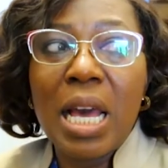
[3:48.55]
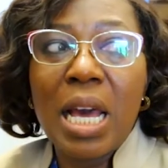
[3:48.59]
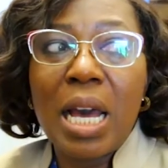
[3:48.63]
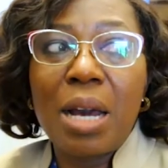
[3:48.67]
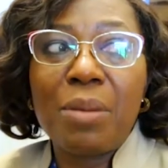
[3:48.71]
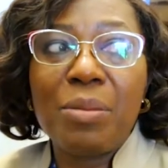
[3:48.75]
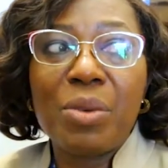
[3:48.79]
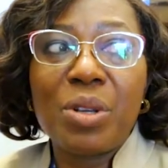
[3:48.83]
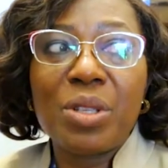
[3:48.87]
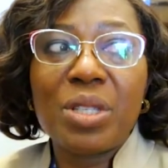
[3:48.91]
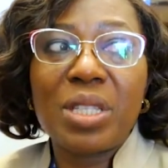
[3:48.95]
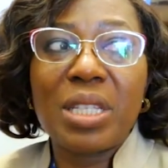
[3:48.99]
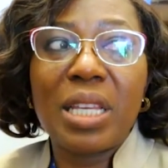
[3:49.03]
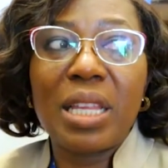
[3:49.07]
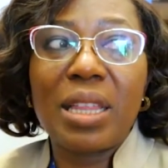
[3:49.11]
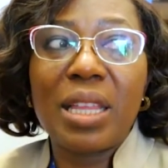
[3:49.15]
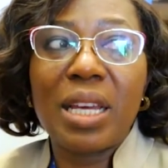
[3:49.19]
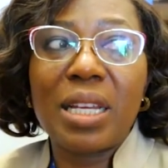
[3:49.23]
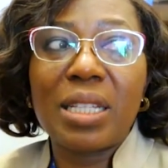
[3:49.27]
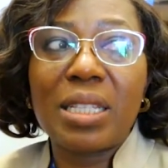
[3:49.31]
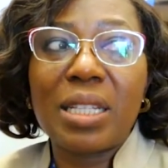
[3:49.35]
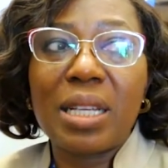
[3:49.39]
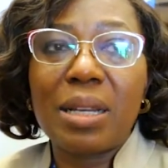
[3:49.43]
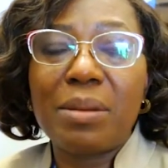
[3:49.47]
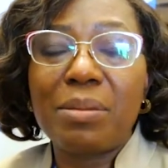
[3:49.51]
I must say
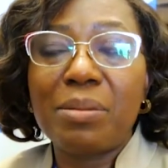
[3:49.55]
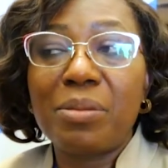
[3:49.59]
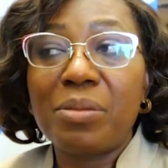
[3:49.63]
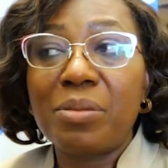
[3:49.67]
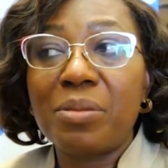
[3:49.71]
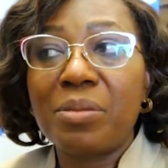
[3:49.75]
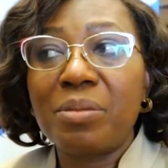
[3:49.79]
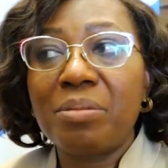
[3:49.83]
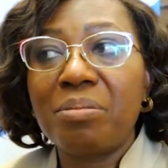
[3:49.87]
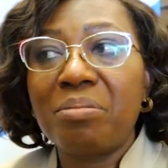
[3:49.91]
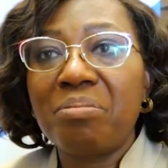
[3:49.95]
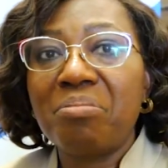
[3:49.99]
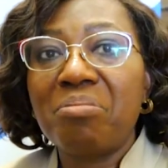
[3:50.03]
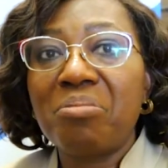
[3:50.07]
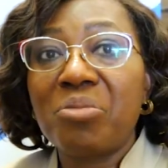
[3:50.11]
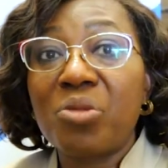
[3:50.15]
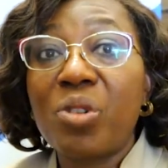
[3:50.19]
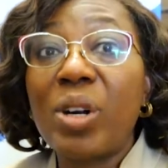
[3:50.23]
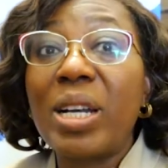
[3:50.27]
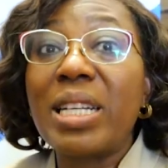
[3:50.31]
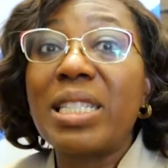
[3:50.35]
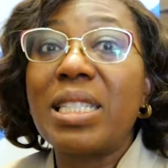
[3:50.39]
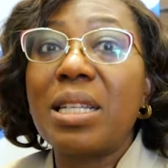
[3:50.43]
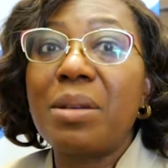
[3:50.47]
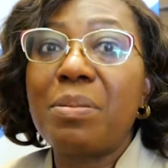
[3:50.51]
that I'm
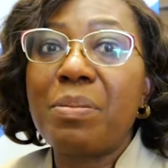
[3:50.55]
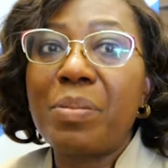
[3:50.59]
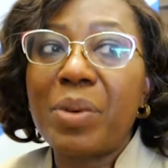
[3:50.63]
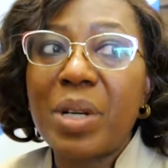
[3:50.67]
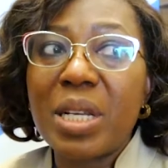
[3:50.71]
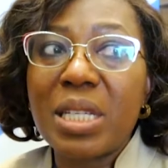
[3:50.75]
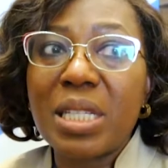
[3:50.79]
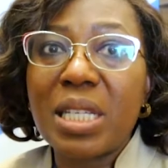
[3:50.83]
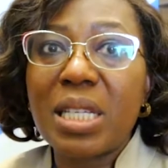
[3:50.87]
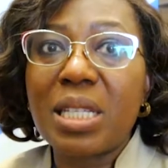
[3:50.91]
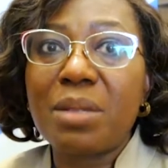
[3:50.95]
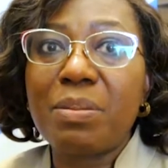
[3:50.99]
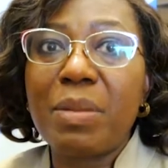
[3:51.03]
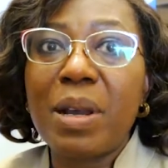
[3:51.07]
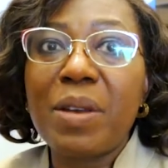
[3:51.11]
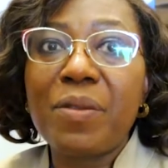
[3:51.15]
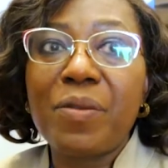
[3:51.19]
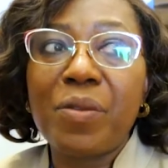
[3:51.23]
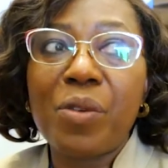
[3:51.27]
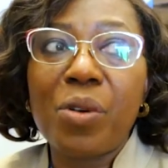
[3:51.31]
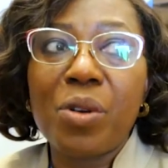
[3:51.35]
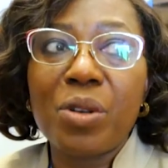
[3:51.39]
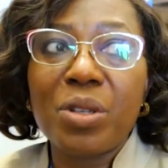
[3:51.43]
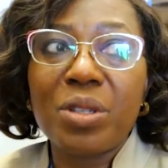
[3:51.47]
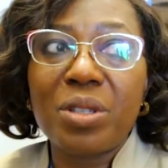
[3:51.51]
quite impressed. This is my
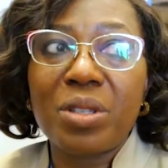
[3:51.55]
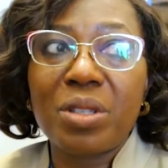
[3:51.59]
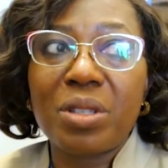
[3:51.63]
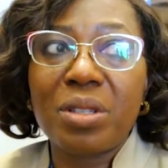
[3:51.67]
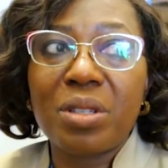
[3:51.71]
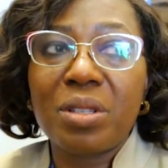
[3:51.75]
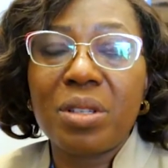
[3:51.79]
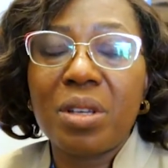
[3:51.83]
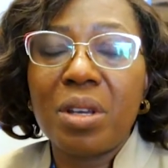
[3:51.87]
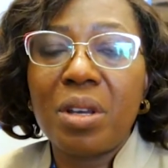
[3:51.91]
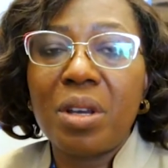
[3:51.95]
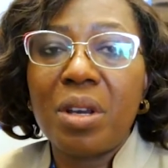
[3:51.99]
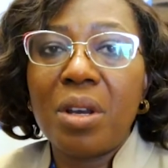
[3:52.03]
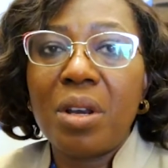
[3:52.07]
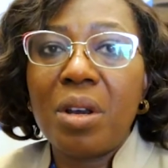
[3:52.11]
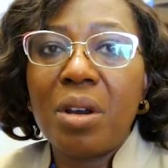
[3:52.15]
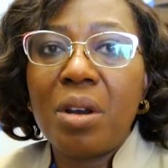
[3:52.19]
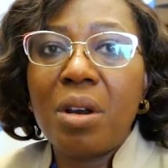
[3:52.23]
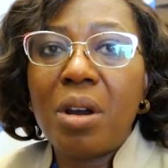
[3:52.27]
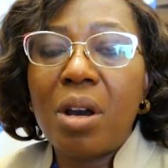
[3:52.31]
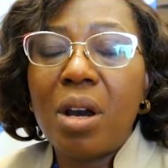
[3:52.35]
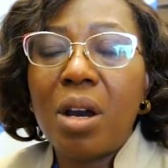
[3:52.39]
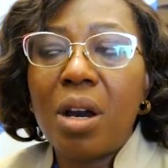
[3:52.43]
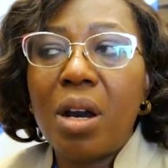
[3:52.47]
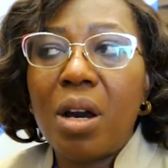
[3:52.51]
first
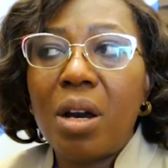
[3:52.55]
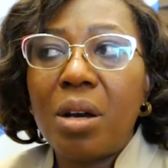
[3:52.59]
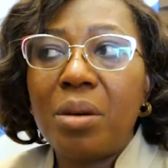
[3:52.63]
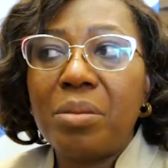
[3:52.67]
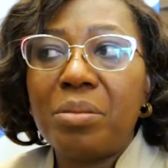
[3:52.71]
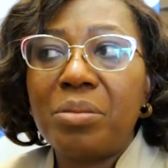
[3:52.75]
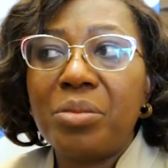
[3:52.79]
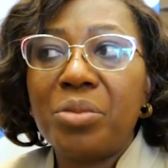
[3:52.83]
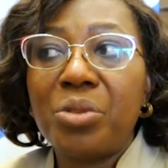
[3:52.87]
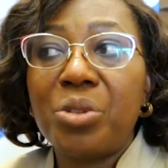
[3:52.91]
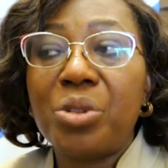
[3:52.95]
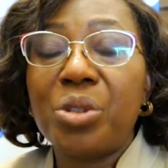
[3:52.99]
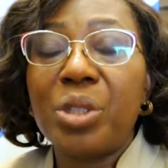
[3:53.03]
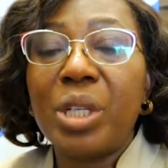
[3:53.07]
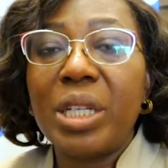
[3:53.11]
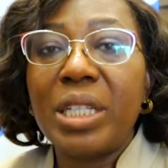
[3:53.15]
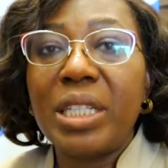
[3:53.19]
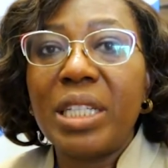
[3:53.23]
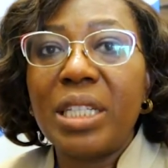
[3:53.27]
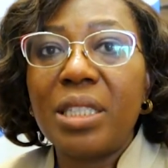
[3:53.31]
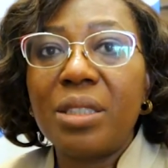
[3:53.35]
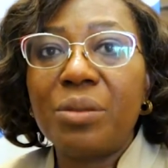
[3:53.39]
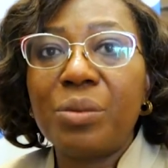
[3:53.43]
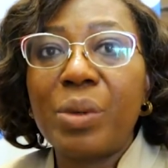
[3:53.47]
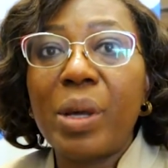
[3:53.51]

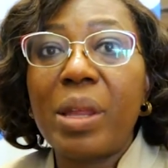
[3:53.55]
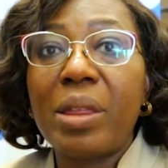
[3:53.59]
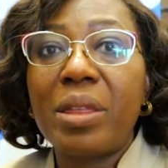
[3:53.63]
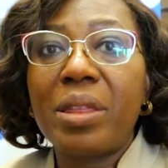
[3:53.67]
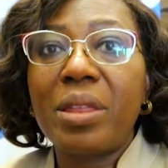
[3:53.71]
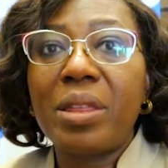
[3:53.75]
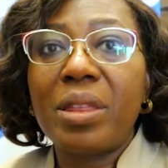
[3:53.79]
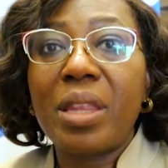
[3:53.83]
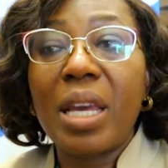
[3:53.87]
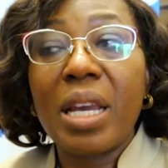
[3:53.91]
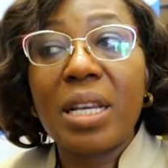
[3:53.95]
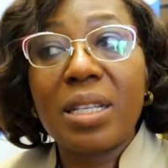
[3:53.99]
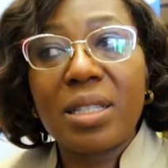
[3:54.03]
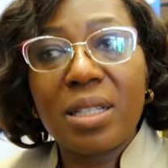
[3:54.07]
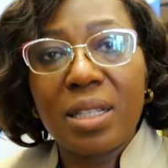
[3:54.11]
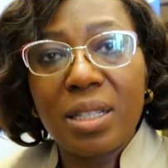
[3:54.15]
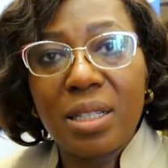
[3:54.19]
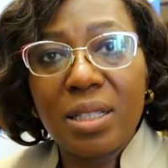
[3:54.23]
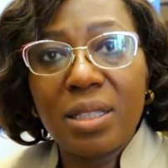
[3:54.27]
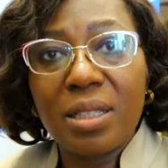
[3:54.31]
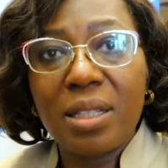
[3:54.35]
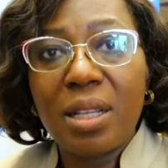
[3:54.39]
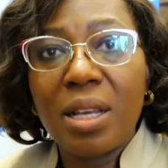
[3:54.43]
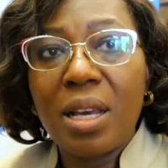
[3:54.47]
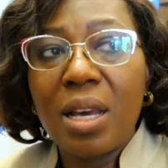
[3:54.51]
training with
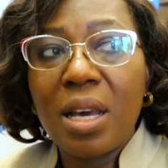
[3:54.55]
texem.